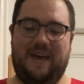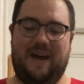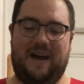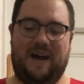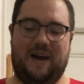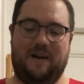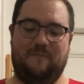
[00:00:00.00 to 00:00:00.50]

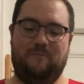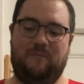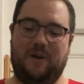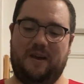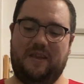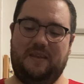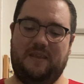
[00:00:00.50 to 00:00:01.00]

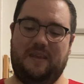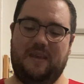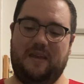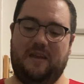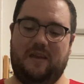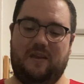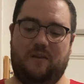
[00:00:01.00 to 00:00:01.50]
But
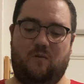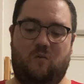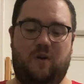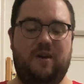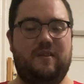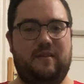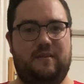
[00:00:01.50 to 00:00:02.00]

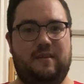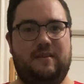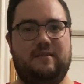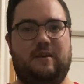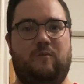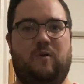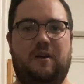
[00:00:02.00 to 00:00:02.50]
one of the things
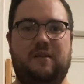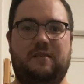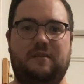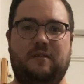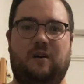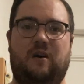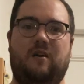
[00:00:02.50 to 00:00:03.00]
I wanted
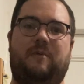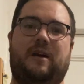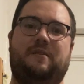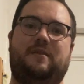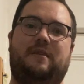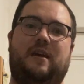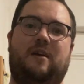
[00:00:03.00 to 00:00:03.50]
to talk
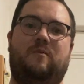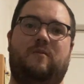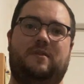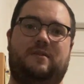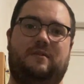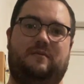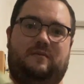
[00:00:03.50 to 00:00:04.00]
about tonight
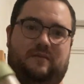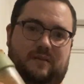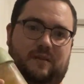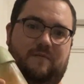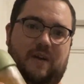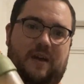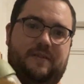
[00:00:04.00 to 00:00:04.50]
was the
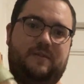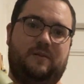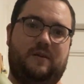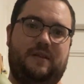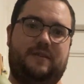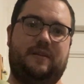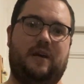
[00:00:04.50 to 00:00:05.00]
vessel
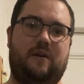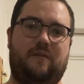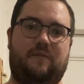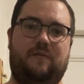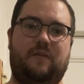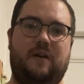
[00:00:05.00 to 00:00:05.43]
itself.